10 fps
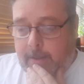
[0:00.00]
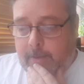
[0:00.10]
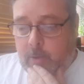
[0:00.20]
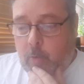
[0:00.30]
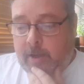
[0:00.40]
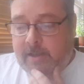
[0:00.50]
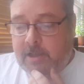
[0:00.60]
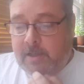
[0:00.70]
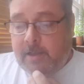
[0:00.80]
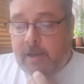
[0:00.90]
The
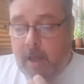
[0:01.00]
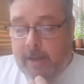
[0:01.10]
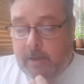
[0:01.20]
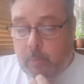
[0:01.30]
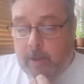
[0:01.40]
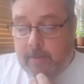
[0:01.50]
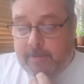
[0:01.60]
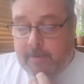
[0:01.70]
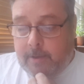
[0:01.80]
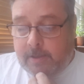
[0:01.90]
organisation is aligned
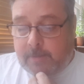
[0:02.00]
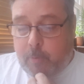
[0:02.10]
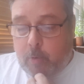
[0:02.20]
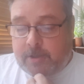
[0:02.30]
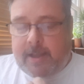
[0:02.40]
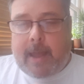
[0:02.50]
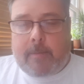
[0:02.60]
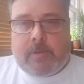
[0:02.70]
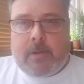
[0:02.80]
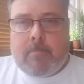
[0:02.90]
with and supports the
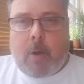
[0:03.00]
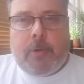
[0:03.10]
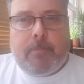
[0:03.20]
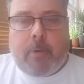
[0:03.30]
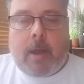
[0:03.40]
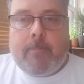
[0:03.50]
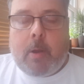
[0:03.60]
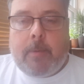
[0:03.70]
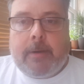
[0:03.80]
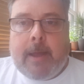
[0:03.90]
aims of the modern Pride
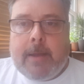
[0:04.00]
movement.